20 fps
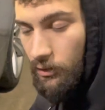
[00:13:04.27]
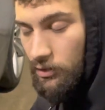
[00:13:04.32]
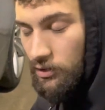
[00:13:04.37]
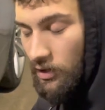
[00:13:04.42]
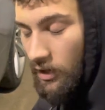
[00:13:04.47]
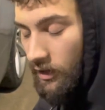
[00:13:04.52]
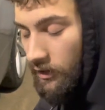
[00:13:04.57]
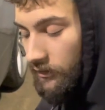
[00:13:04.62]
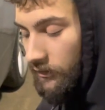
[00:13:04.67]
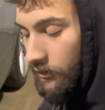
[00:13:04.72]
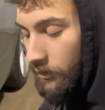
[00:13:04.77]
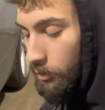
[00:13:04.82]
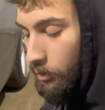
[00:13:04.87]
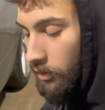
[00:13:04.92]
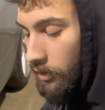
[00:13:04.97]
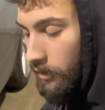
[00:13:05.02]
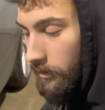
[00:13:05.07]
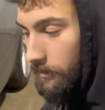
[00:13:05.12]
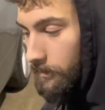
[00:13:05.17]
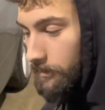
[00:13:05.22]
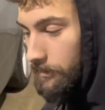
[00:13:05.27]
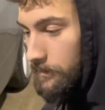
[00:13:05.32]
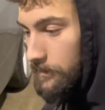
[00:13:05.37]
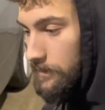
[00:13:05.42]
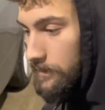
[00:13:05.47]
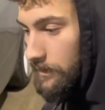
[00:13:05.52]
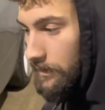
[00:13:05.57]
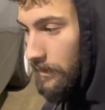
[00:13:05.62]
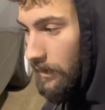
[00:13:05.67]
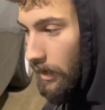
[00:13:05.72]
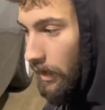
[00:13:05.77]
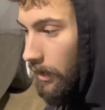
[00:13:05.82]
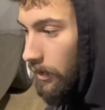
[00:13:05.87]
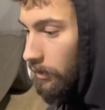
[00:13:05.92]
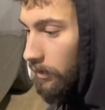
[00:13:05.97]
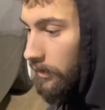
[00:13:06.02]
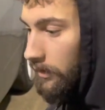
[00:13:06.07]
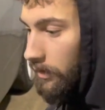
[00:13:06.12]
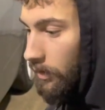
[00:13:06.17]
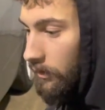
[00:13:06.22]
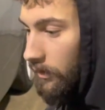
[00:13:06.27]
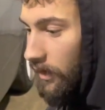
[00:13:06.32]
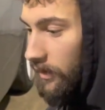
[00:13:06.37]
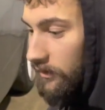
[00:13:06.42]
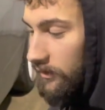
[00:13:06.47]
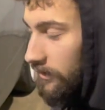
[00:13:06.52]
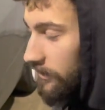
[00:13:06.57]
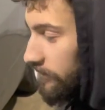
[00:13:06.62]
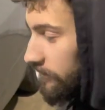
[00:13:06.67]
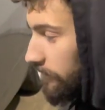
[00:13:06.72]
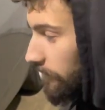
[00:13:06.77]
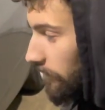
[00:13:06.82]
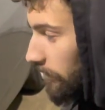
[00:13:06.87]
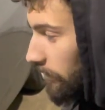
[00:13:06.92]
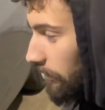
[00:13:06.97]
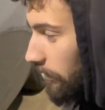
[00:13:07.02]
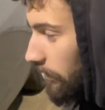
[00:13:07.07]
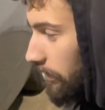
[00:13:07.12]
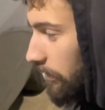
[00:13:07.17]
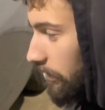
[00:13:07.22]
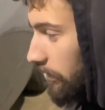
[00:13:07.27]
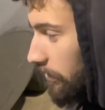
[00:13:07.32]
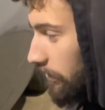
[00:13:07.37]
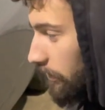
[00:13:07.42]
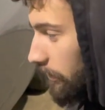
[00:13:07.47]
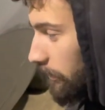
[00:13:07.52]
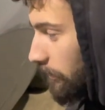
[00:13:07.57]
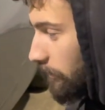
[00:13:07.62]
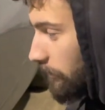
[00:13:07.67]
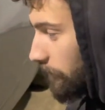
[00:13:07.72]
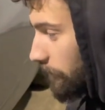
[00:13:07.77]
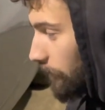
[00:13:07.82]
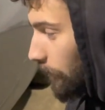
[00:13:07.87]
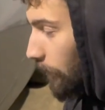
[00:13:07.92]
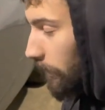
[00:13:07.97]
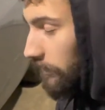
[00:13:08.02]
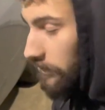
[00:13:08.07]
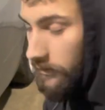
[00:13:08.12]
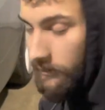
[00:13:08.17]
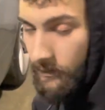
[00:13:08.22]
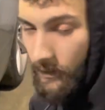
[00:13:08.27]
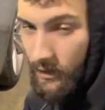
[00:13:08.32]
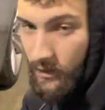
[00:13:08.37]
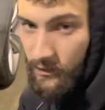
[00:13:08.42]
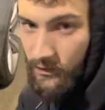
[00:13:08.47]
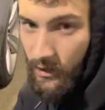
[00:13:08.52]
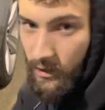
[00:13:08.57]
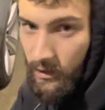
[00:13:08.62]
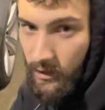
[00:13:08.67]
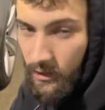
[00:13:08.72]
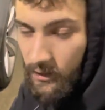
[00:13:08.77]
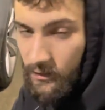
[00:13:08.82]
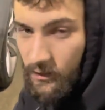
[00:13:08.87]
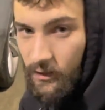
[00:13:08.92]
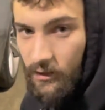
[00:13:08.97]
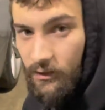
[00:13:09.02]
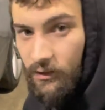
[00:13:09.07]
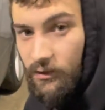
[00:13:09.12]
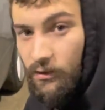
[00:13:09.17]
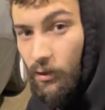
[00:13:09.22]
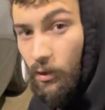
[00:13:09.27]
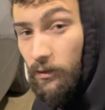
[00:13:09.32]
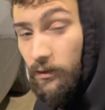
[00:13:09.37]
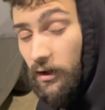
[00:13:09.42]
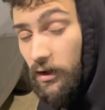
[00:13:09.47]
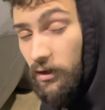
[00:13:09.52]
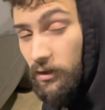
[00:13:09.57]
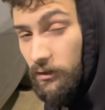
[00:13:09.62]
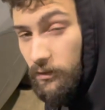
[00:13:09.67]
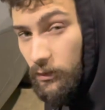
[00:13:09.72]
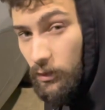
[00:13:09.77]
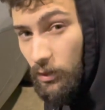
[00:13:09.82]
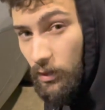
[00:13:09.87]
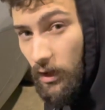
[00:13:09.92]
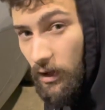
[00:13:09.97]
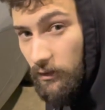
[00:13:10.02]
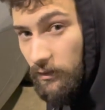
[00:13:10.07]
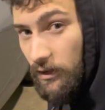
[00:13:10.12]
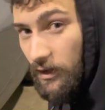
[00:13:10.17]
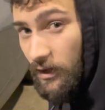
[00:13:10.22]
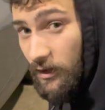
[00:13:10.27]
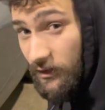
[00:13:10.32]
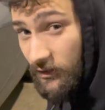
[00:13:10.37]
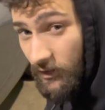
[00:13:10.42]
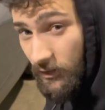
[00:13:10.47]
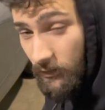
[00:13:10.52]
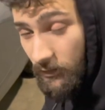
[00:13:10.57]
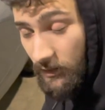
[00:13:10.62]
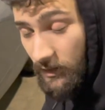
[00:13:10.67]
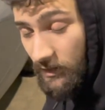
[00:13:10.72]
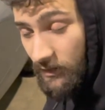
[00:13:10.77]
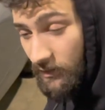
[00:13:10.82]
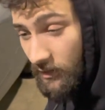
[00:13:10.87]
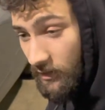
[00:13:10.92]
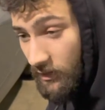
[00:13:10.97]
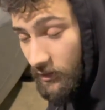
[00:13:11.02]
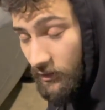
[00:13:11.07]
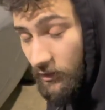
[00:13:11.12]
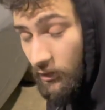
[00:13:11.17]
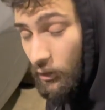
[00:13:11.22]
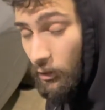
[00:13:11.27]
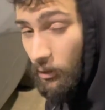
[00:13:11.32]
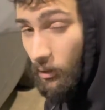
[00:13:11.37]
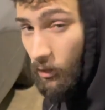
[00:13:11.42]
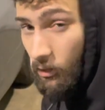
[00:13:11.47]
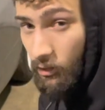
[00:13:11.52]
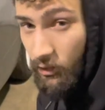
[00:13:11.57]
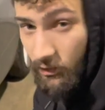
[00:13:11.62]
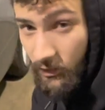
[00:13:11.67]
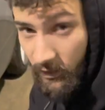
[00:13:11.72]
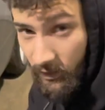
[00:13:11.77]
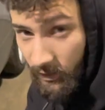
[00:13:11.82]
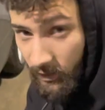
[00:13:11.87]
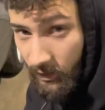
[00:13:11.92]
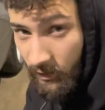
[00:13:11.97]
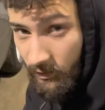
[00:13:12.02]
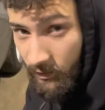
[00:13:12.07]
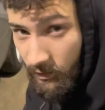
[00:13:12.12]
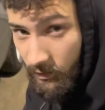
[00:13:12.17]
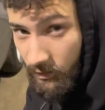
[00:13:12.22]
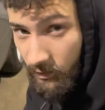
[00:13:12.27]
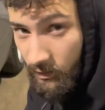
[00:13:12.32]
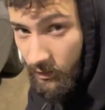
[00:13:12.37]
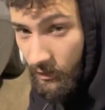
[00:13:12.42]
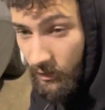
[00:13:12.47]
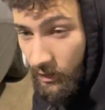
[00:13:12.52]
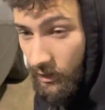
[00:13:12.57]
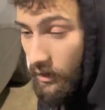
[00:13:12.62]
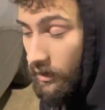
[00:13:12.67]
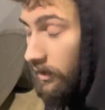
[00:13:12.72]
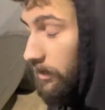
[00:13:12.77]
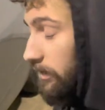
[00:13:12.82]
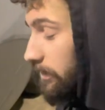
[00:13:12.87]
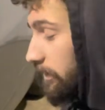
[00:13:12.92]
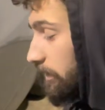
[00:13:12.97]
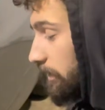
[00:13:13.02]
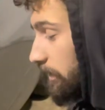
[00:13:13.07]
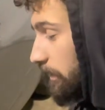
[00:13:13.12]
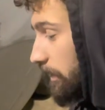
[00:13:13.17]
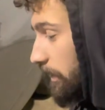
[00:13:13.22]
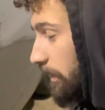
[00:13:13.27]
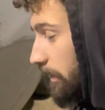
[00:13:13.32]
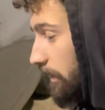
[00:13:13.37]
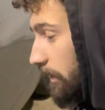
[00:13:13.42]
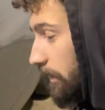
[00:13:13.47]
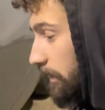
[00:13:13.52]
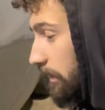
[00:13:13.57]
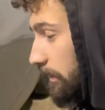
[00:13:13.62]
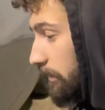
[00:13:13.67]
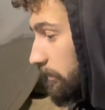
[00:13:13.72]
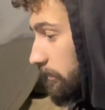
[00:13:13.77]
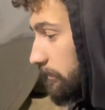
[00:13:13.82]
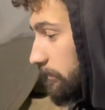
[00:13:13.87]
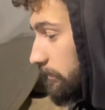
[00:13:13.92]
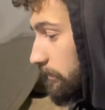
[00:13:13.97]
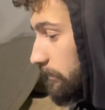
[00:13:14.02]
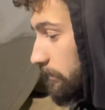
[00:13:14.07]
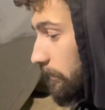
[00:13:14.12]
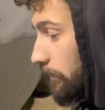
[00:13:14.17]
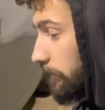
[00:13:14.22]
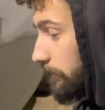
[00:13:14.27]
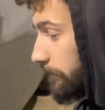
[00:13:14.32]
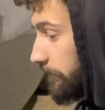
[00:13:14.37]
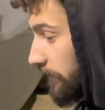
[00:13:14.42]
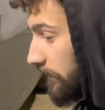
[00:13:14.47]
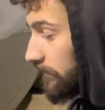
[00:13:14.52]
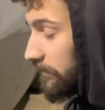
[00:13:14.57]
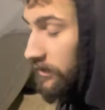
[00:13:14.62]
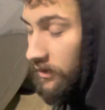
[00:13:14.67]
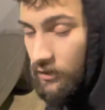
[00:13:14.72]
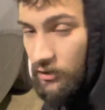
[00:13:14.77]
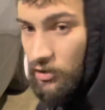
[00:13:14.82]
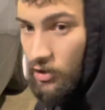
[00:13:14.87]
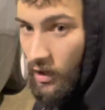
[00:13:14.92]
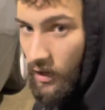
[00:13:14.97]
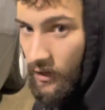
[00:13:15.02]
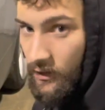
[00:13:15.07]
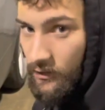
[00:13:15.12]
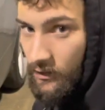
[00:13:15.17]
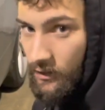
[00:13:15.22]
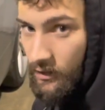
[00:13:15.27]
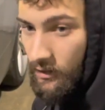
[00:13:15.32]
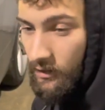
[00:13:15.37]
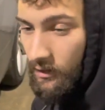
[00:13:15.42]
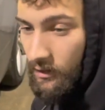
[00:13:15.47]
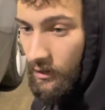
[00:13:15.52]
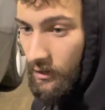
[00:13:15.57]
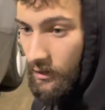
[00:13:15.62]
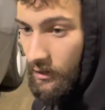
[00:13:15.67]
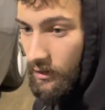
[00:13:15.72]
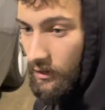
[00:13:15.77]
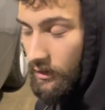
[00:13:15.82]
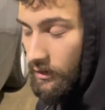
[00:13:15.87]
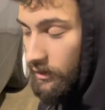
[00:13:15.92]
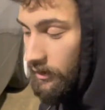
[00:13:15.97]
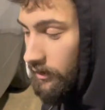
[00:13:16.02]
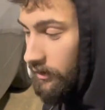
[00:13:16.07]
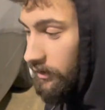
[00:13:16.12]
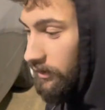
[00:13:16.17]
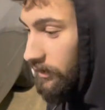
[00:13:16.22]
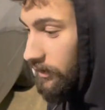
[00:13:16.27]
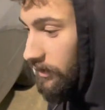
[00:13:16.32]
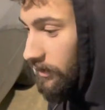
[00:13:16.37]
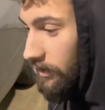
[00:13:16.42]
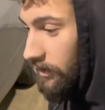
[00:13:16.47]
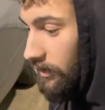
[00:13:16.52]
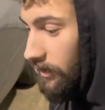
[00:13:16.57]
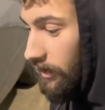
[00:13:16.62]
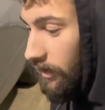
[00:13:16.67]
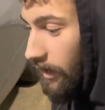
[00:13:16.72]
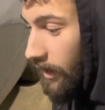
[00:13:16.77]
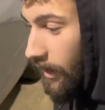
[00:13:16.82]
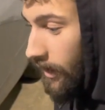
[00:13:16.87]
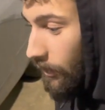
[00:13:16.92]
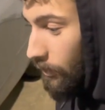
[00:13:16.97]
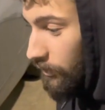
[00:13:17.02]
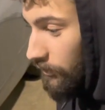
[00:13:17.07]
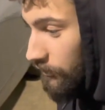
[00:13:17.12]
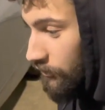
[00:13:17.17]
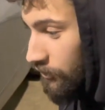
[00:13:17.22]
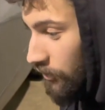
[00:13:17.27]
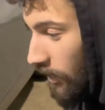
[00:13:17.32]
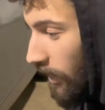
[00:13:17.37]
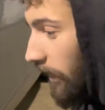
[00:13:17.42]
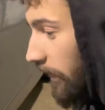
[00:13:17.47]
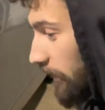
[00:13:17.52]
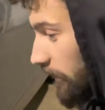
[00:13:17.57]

chassis, but I don't like how 19s fit. So I need to find a set of 18s. So if any of you have a nice set of 18s and you're local to Connecticut and they'll fit this chassis, I was trying